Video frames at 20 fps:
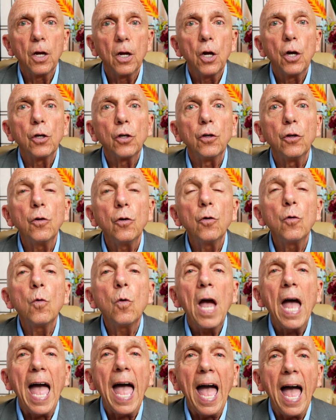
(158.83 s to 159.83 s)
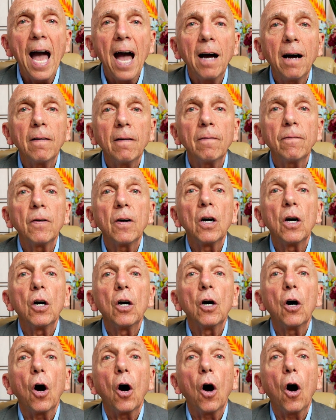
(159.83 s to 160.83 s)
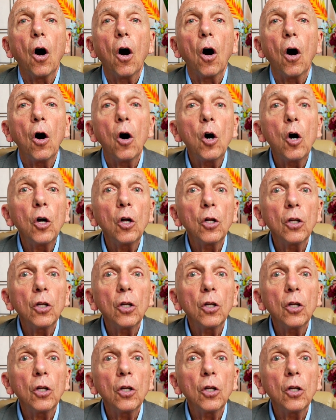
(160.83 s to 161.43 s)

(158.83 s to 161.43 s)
You have all